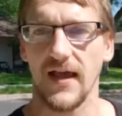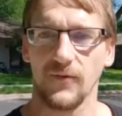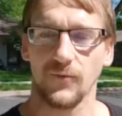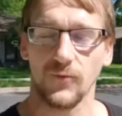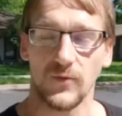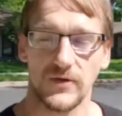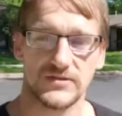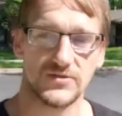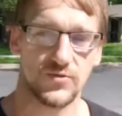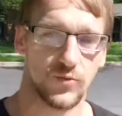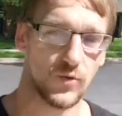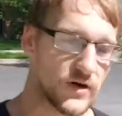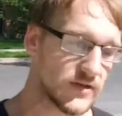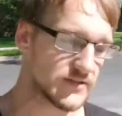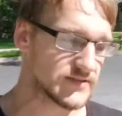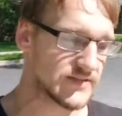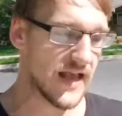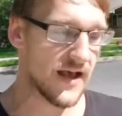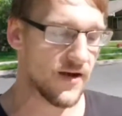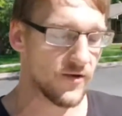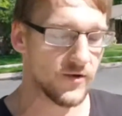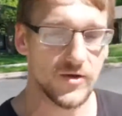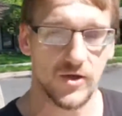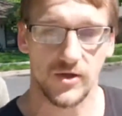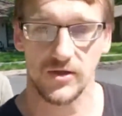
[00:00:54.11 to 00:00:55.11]
which works
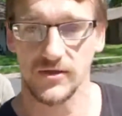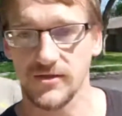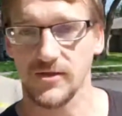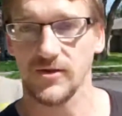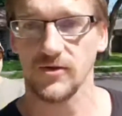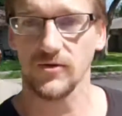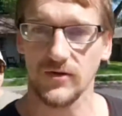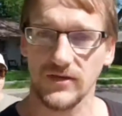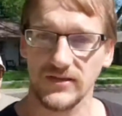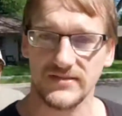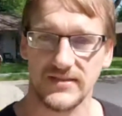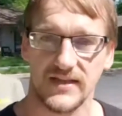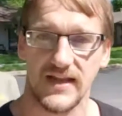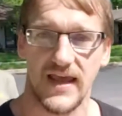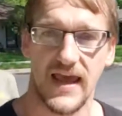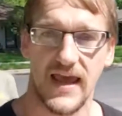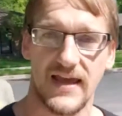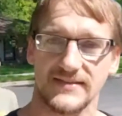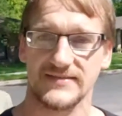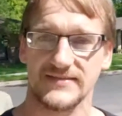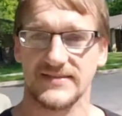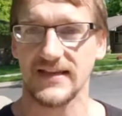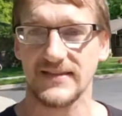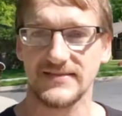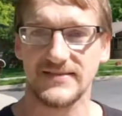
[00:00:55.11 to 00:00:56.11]
out good too because it
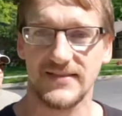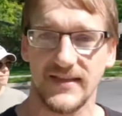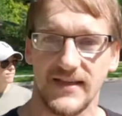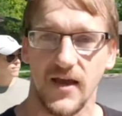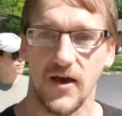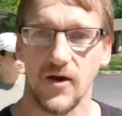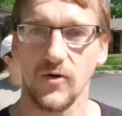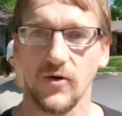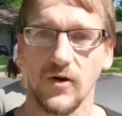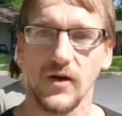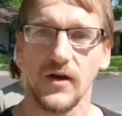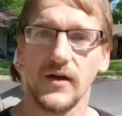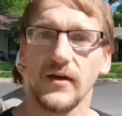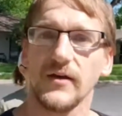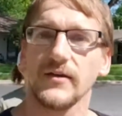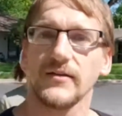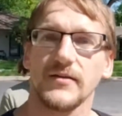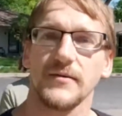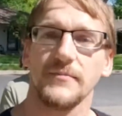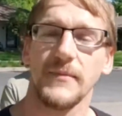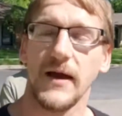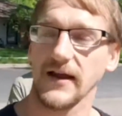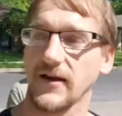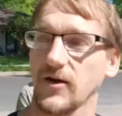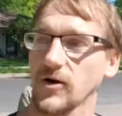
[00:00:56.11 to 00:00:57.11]
adds SEO to
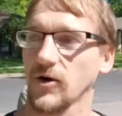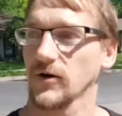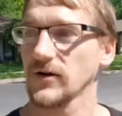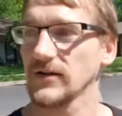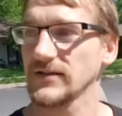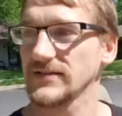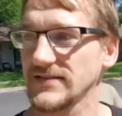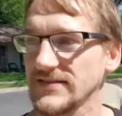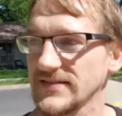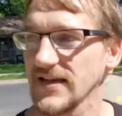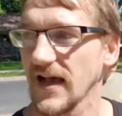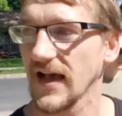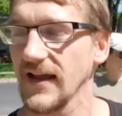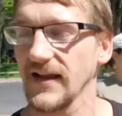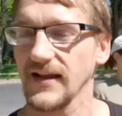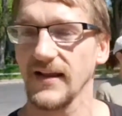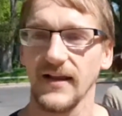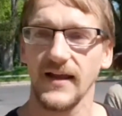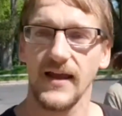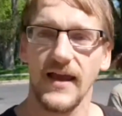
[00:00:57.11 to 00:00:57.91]
my current site.